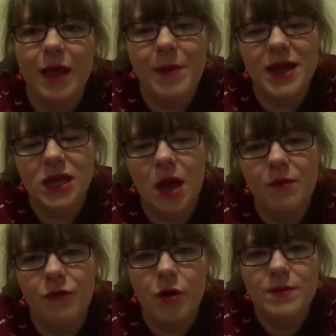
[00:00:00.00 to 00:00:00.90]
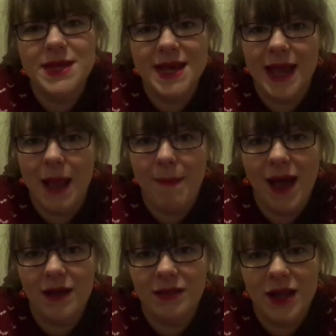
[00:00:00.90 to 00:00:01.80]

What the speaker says: that I picked up from TK Maxx.